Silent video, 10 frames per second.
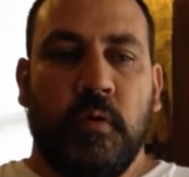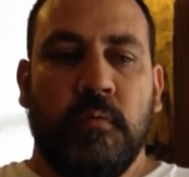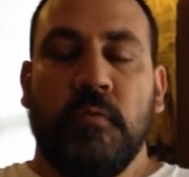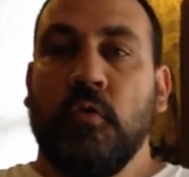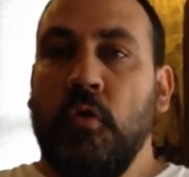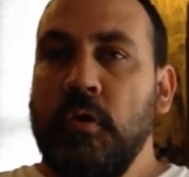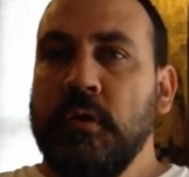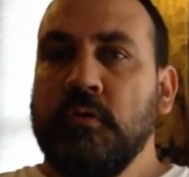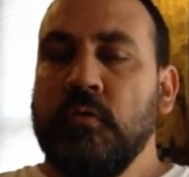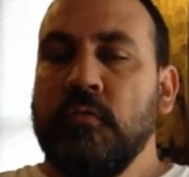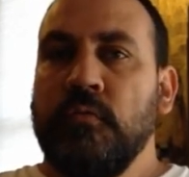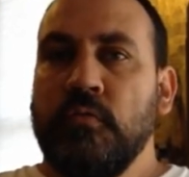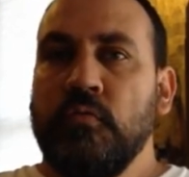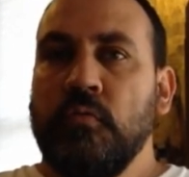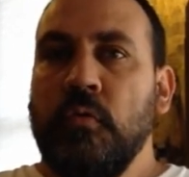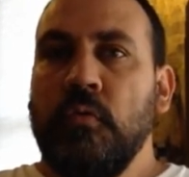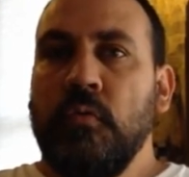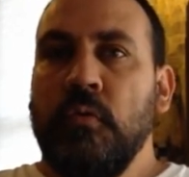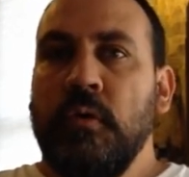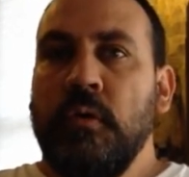even collectors, to
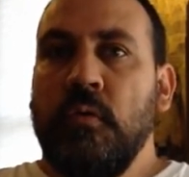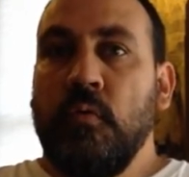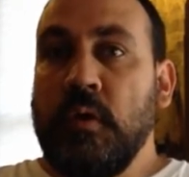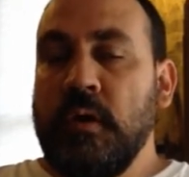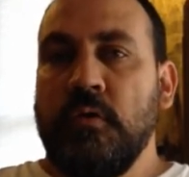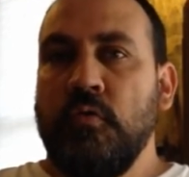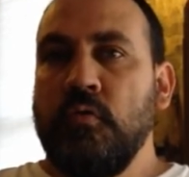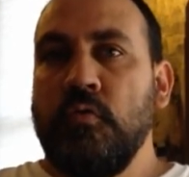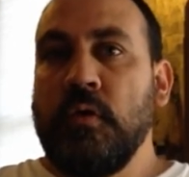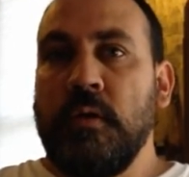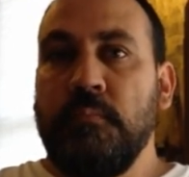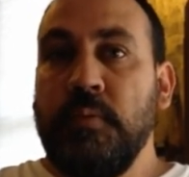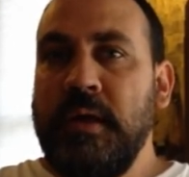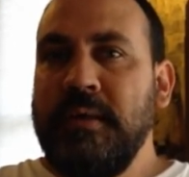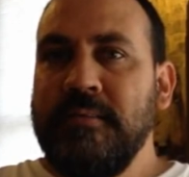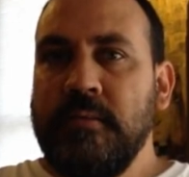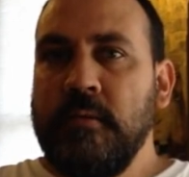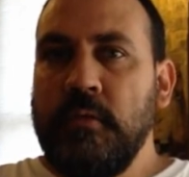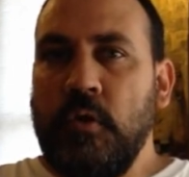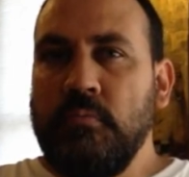know where you can place
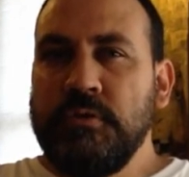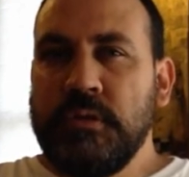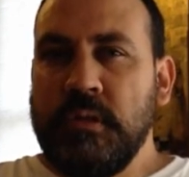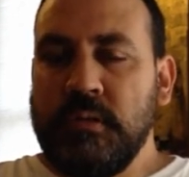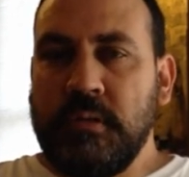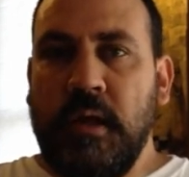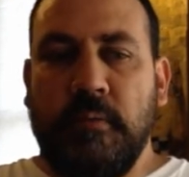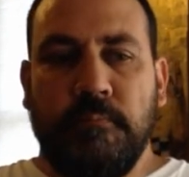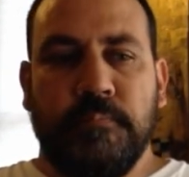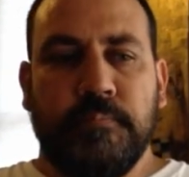the object in time.